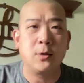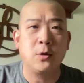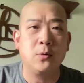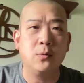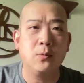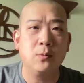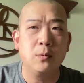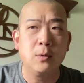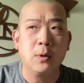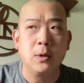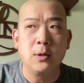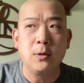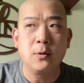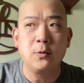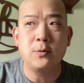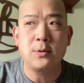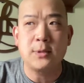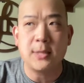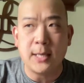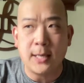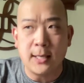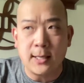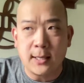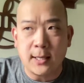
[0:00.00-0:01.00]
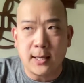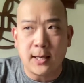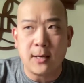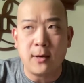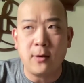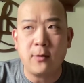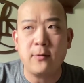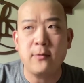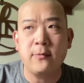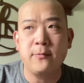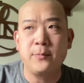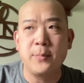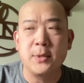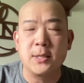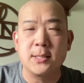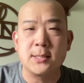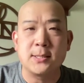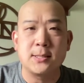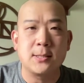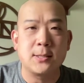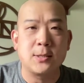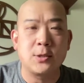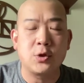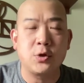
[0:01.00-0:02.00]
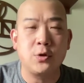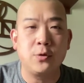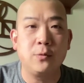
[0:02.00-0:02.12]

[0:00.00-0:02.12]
You you take care of business.